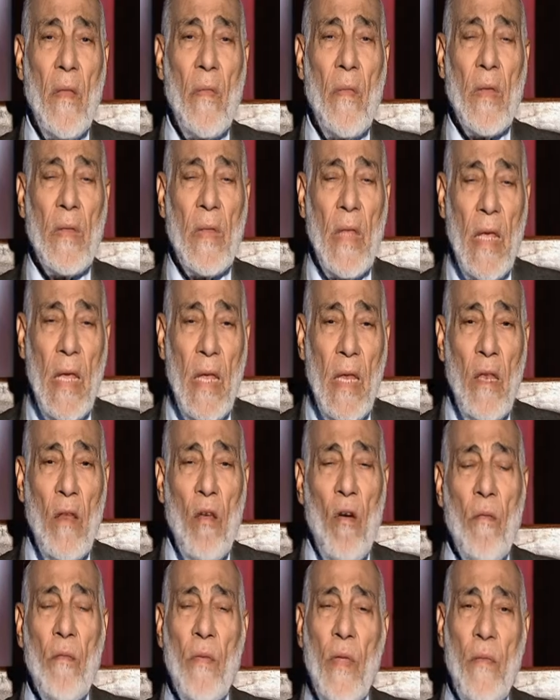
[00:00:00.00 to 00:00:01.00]
the dean
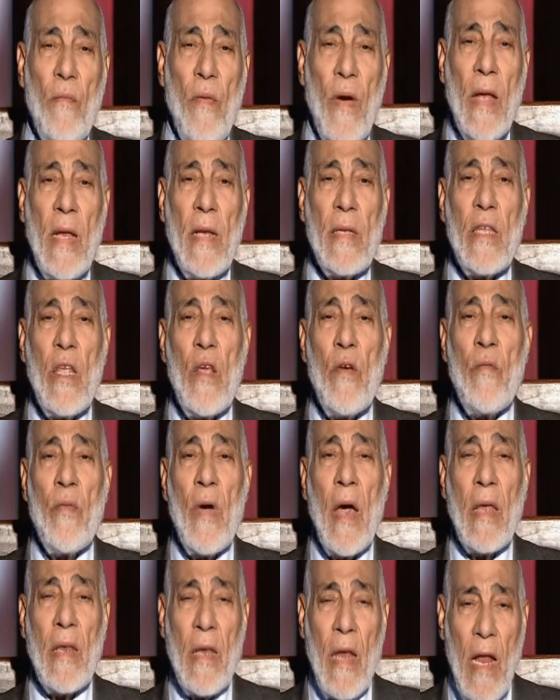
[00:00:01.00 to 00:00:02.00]
of the faculty of
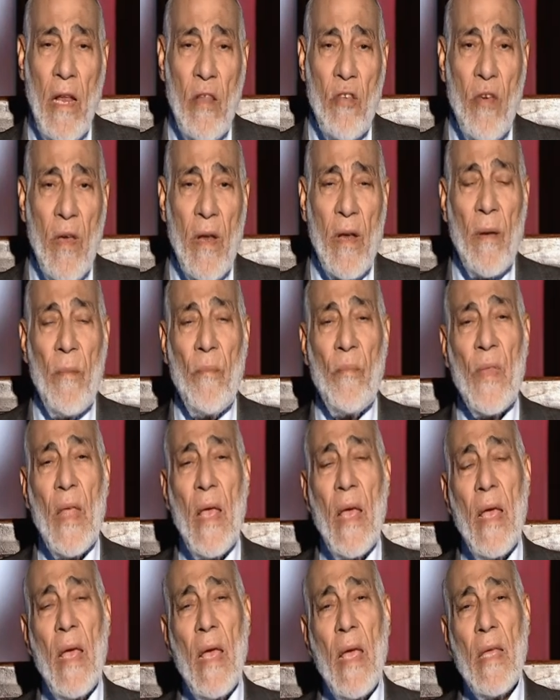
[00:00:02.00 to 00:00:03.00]
agriculture
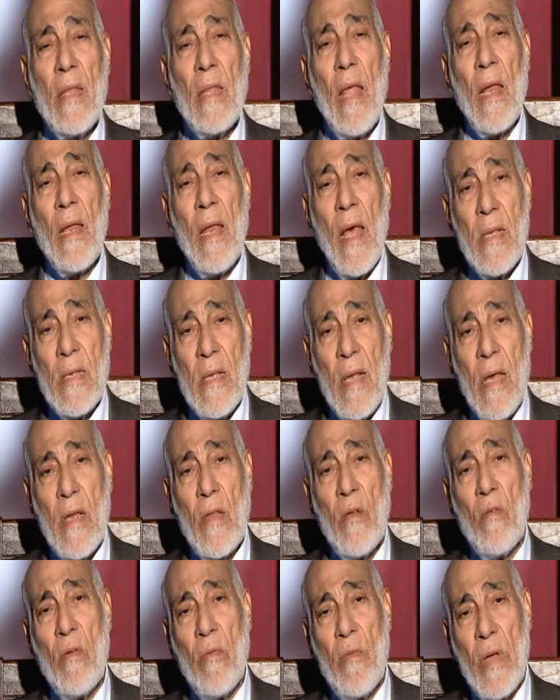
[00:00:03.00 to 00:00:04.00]
in Al-Azhar
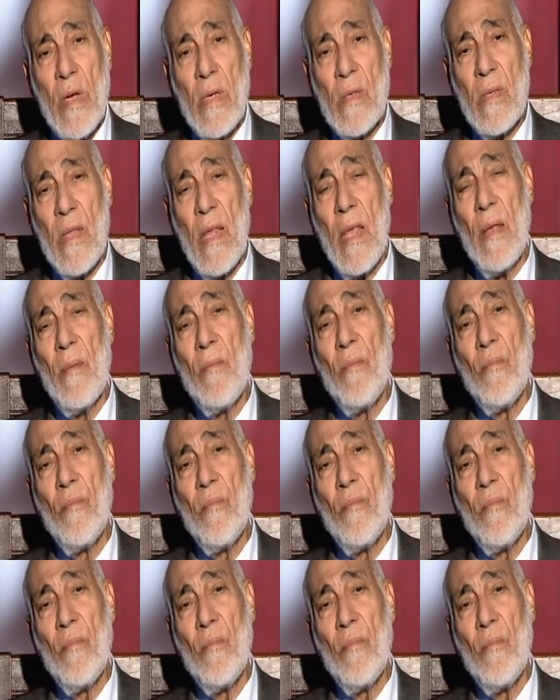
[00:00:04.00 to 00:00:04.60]
University